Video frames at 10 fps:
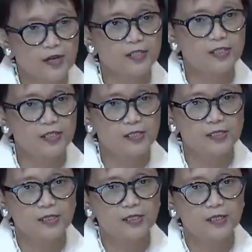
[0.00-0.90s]

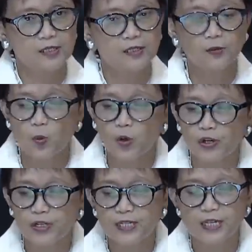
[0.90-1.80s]
crisis, the
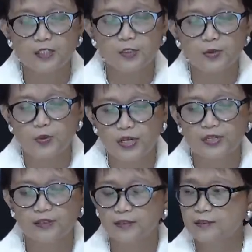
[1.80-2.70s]
war in
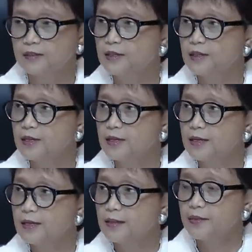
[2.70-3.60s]
Ukraine.
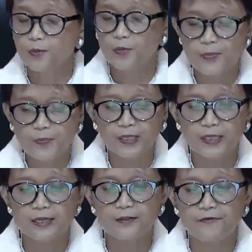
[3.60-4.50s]
The
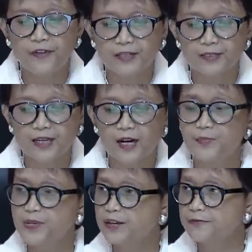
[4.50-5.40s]
ripple effects are
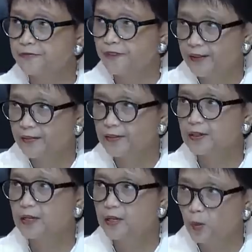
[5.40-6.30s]
being felt
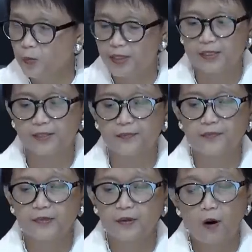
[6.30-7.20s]
globally
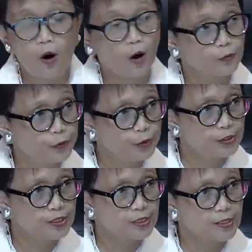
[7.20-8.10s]
on food,
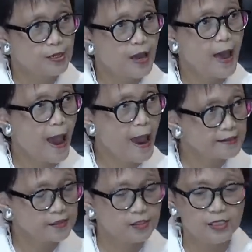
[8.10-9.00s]

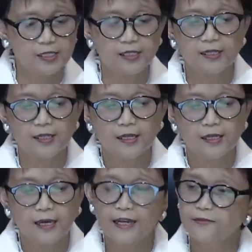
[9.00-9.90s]
energy,
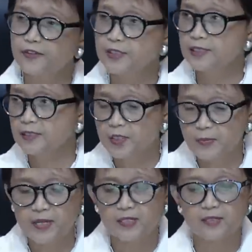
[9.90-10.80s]
and fiscal
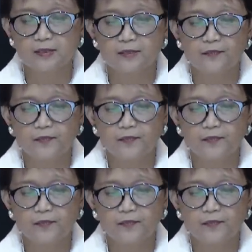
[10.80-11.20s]
space.